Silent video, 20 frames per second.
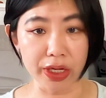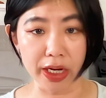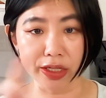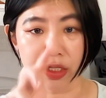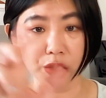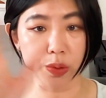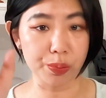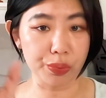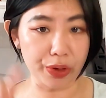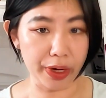I
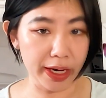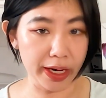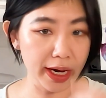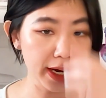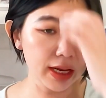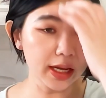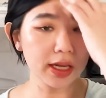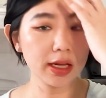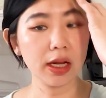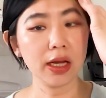spray
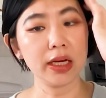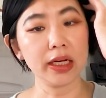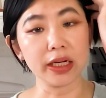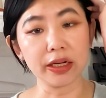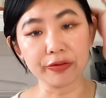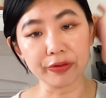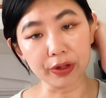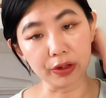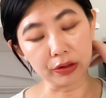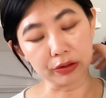it,
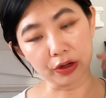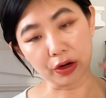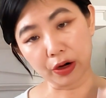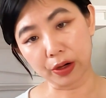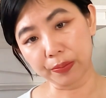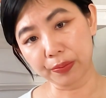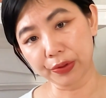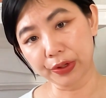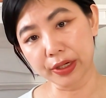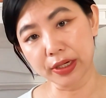even on the
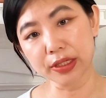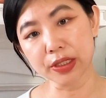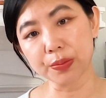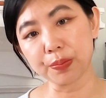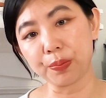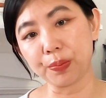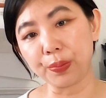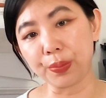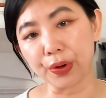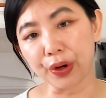art prints,
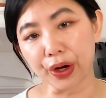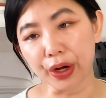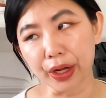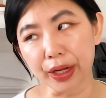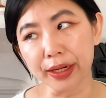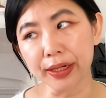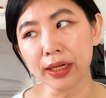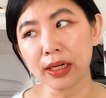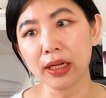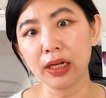
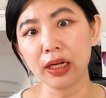but